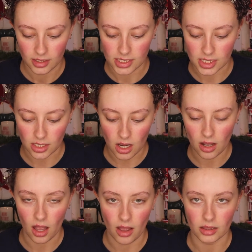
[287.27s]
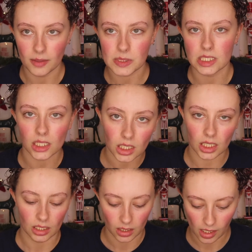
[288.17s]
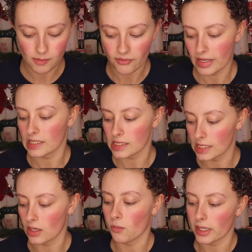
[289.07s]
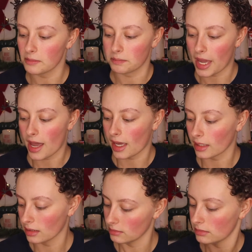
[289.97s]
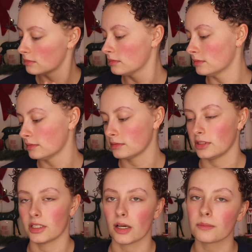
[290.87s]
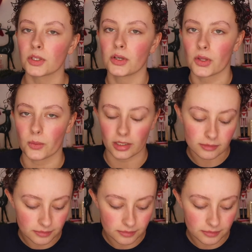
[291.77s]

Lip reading: It's like, oh, lipstick in my Valentino white bag. You know the one.